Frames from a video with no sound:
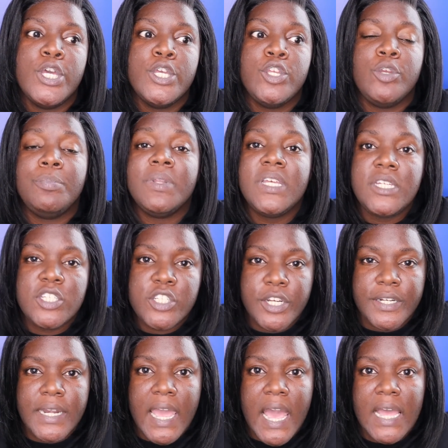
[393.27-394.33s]
you bleach
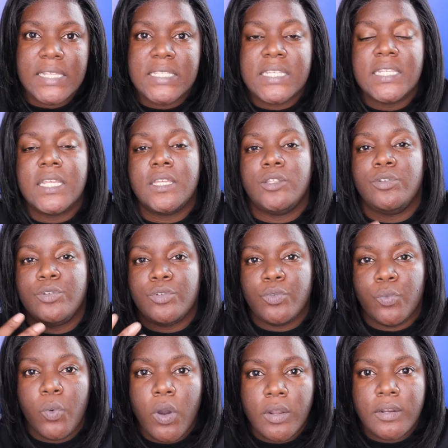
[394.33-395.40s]
your knots and then you do
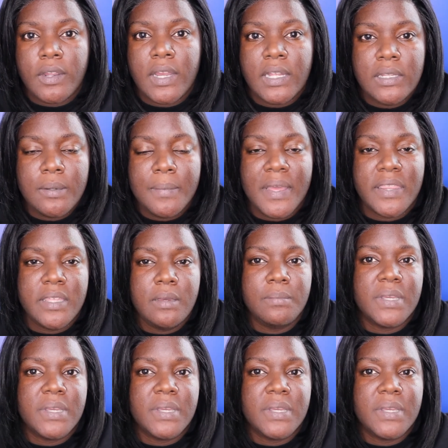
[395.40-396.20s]
the watercolor method,